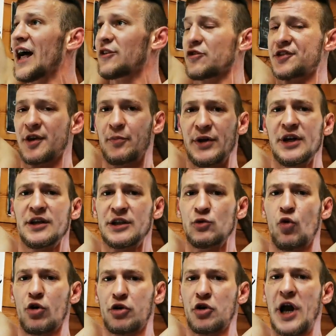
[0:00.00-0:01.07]
lot of stability
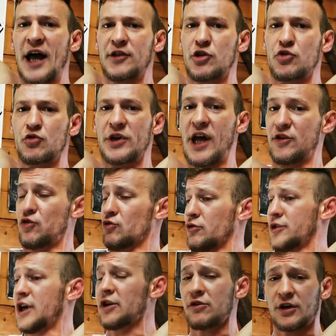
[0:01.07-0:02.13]
work you got to do that.
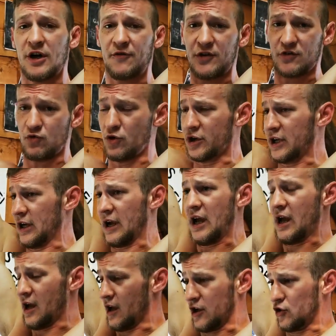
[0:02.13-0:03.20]
Your Taylor cuff is working,
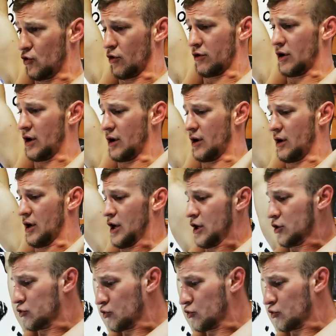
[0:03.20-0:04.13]
you're